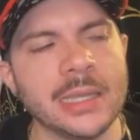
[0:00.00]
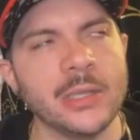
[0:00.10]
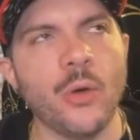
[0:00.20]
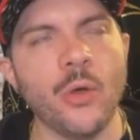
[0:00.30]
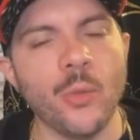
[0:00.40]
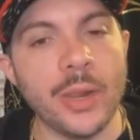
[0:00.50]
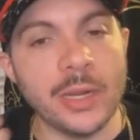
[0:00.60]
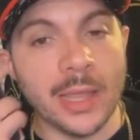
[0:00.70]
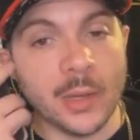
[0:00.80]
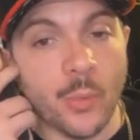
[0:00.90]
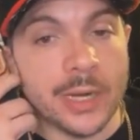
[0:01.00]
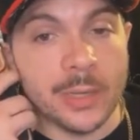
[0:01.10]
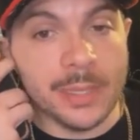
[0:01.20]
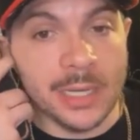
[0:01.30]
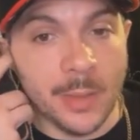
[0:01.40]
get you all the way to like wanting
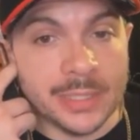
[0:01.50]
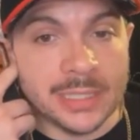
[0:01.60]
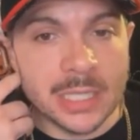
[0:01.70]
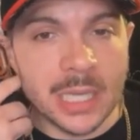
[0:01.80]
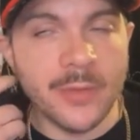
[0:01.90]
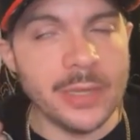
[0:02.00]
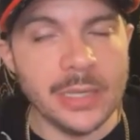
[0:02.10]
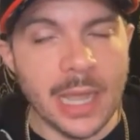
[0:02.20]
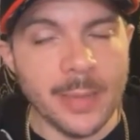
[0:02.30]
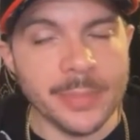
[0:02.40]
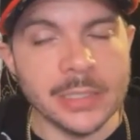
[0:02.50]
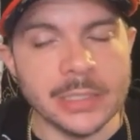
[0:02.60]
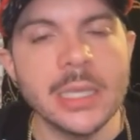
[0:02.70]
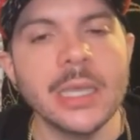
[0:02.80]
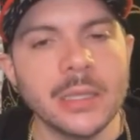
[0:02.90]
to meet up and stuff. It
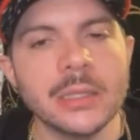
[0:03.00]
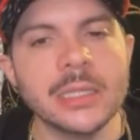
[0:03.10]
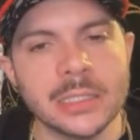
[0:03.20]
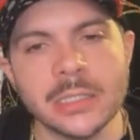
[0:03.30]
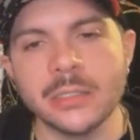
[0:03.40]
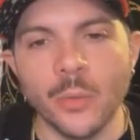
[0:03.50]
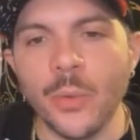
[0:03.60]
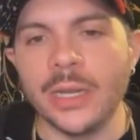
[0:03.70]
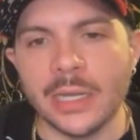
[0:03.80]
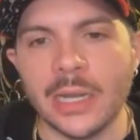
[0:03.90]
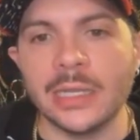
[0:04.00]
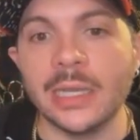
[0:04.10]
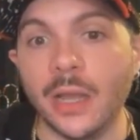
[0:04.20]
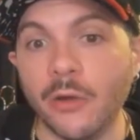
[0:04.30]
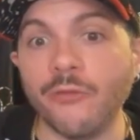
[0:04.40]
happens. This is a way to kind of
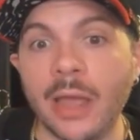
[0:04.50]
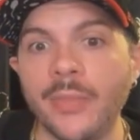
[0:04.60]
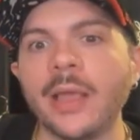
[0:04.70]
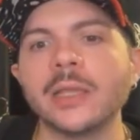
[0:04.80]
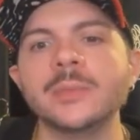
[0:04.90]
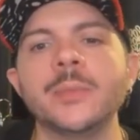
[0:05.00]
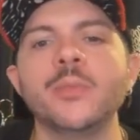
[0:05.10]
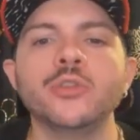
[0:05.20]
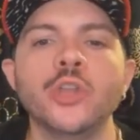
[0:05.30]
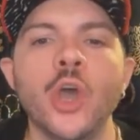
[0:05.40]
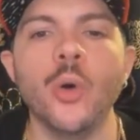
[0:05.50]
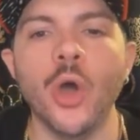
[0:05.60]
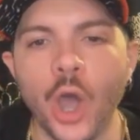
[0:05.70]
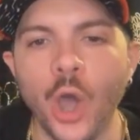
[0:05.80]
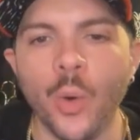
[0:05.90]
get around that because people will know,
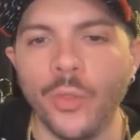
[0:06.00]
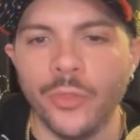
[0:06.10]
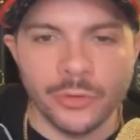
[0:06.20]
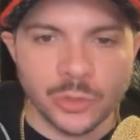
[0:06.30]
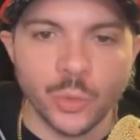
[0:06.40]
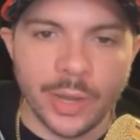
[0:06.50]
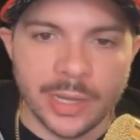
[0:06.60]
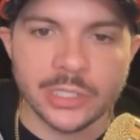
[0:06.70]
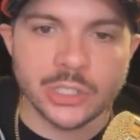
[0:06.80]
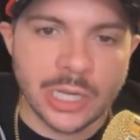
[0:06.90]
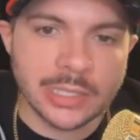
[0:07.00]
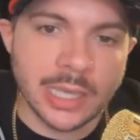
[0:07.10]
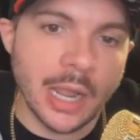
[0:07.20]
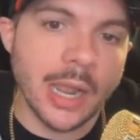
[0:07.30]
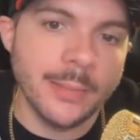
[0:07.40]
oh, there's a way to check
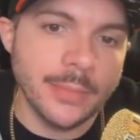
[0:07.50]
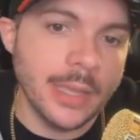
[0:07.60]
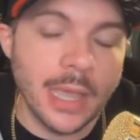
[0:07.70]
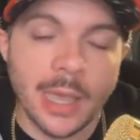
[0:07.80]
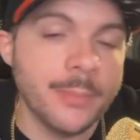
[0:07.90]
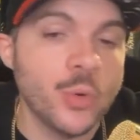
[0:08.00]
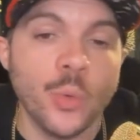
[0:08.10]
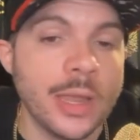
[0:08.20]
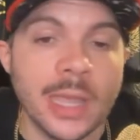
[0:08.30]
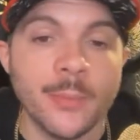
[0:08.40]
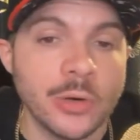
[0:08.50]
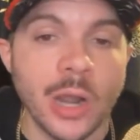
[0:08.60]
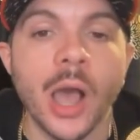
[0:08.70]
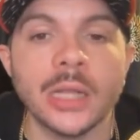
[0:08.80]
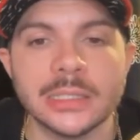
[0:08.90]
that I am who I am or
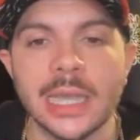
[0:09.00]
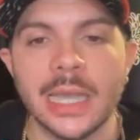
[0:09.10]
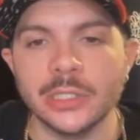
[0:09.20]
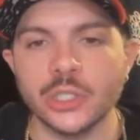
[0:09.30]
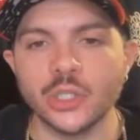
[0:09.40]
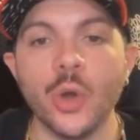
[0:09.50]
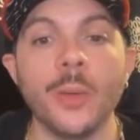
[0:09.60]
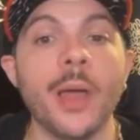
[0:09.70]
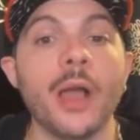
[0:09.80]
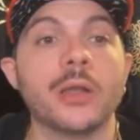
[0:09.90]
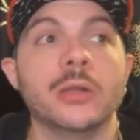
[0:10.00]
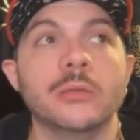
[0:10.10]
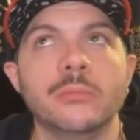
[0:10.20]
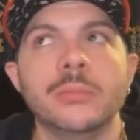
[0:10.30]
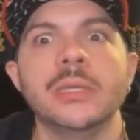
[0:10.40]
not. And so I'm not going
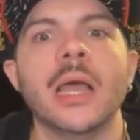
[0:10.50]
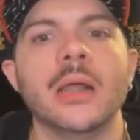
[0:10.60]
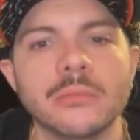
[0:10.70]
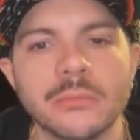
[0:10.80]
to be that